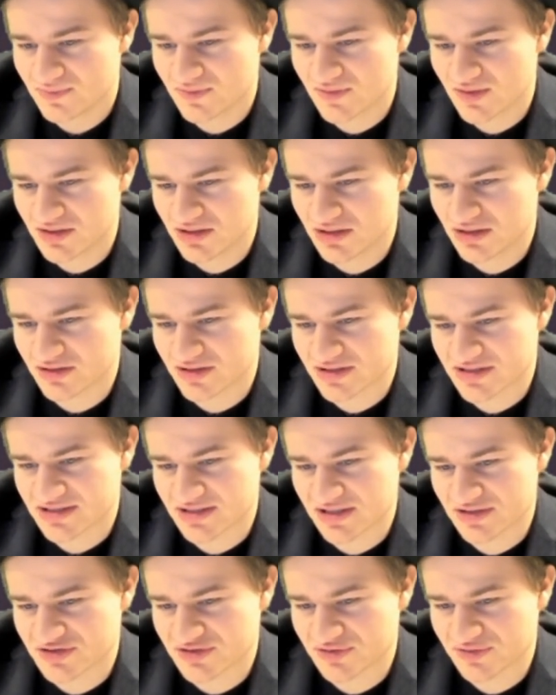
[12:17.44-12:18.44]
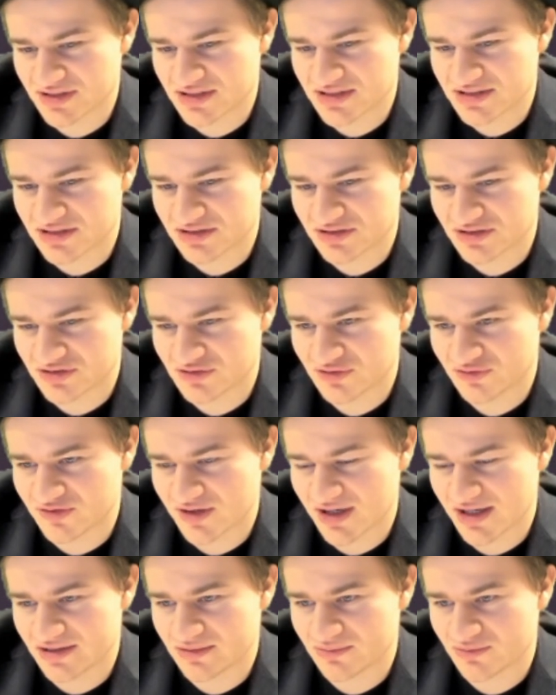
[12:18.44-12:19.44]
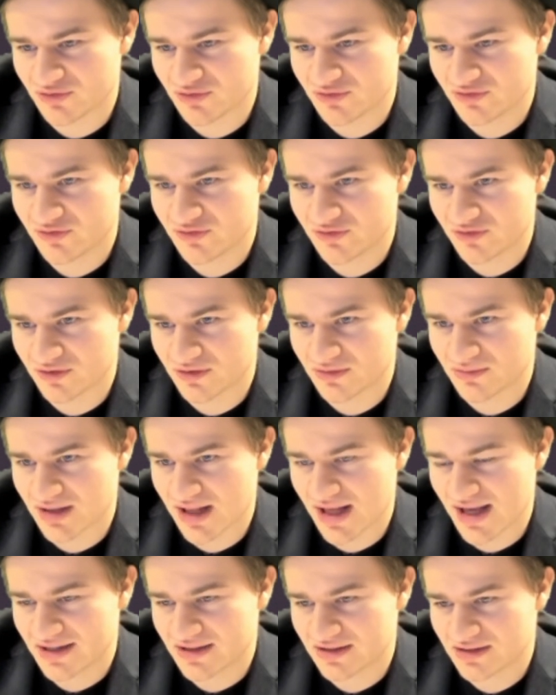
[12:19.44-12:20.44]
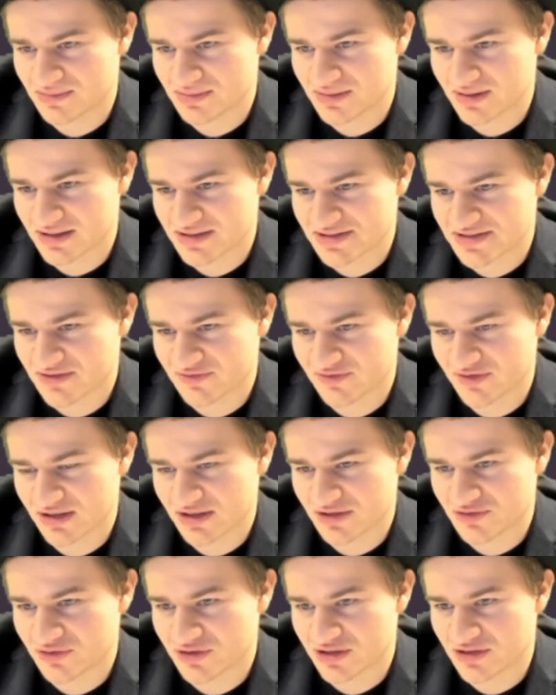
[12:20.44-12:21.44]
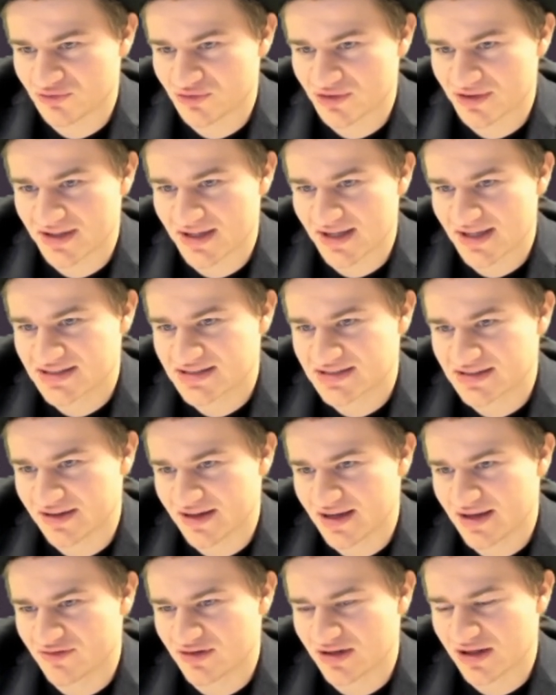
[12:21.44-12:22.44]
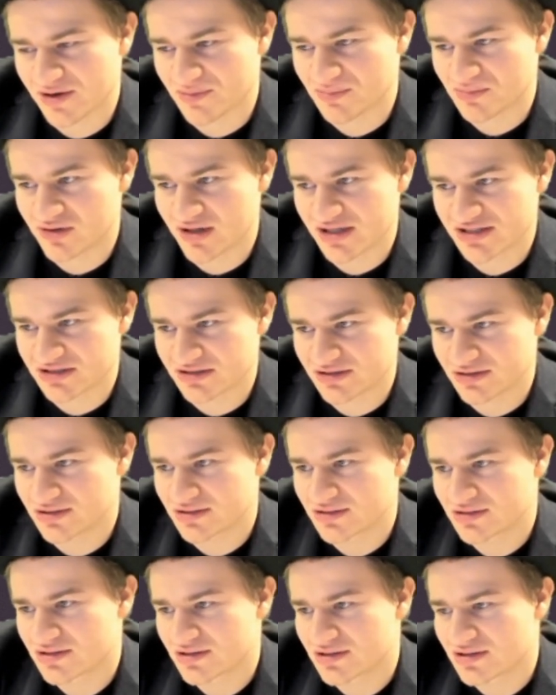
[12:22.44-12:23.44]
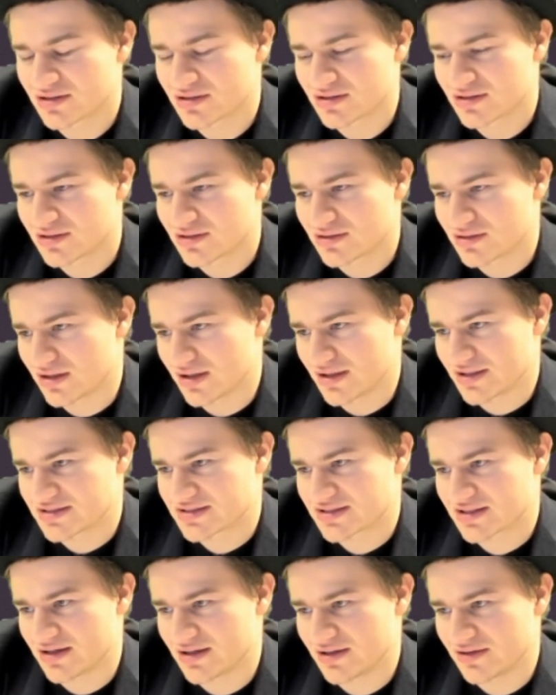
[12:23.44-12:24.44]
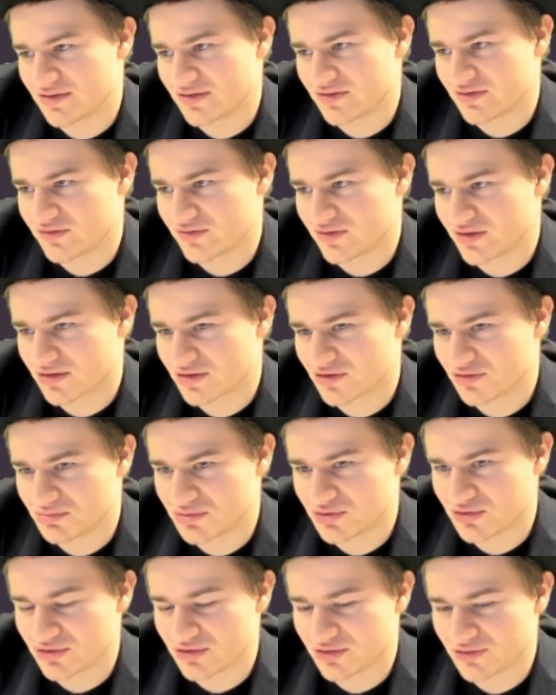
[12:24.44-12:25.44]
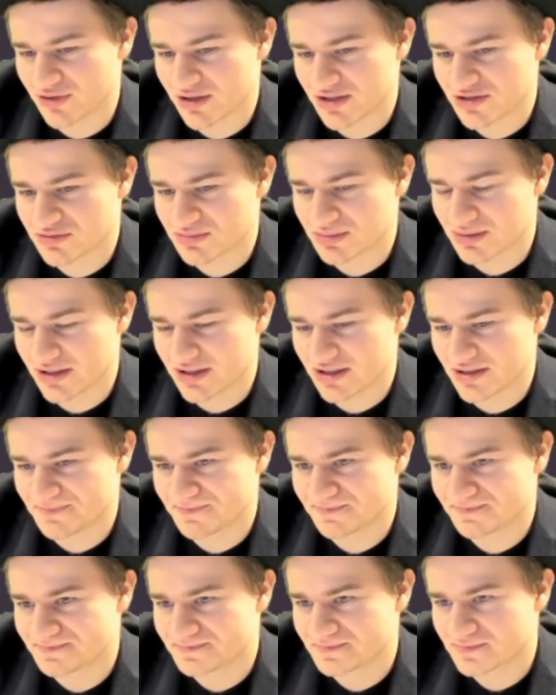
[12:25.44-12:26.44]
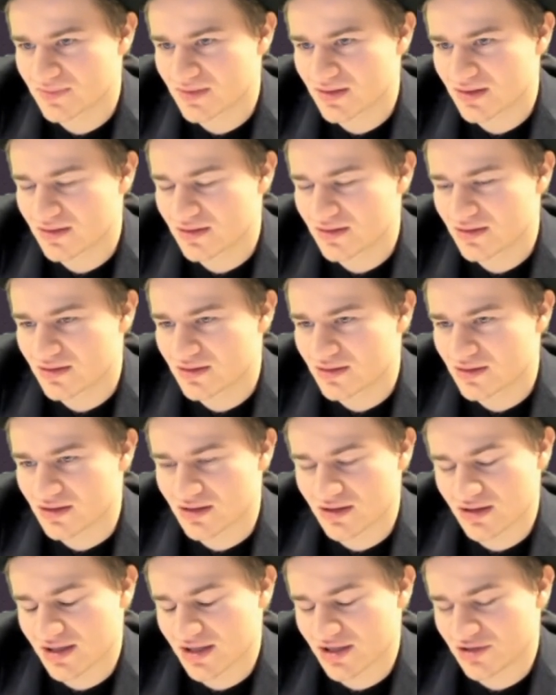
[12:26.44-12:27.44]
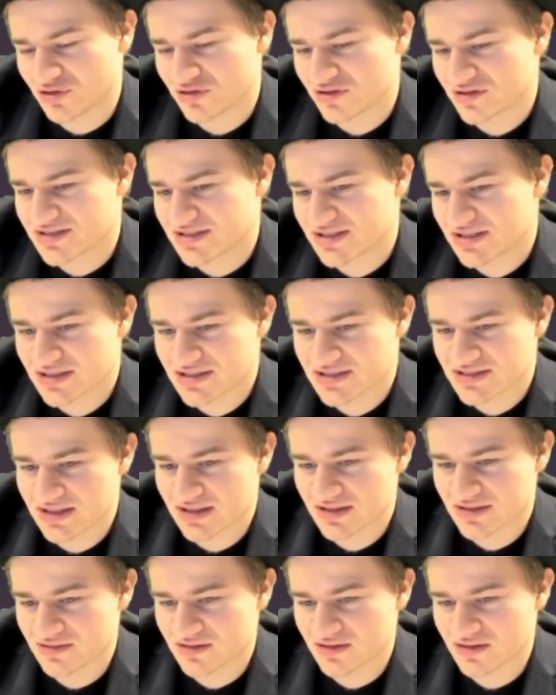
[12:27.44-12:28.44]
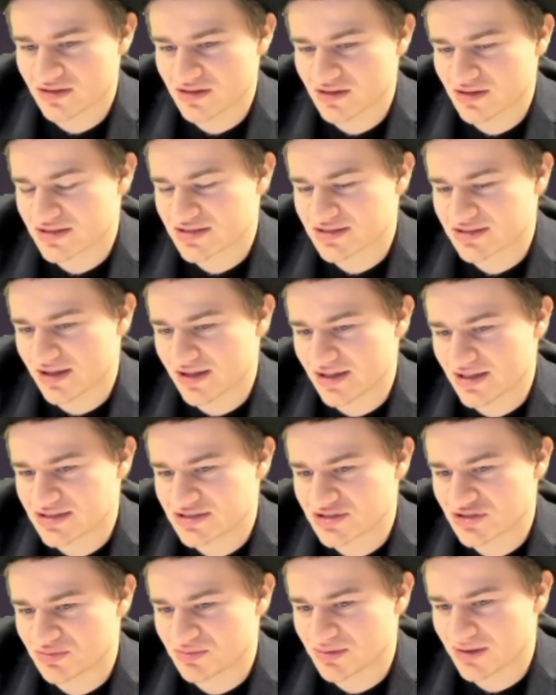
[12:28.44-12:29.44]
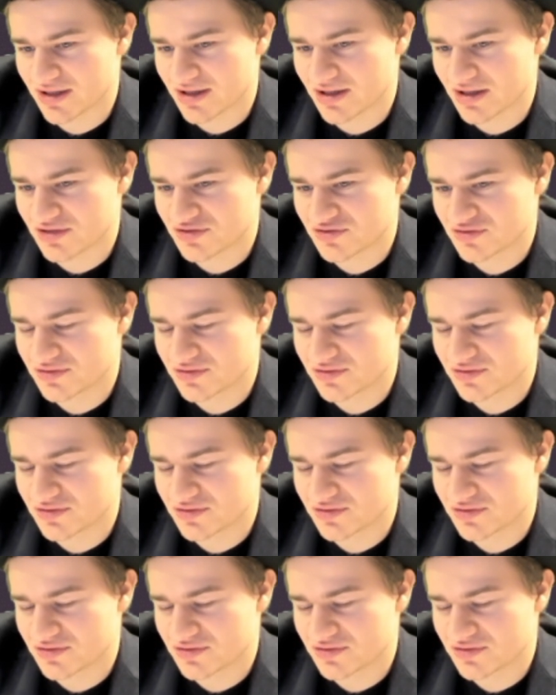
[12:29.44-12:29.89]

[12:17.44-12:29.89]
here it's not so easy to find a move for black. I'll play something like rook e1 next, and I have a lot of pressure. It's kind of a computer way to play. And you can see it's not easy to play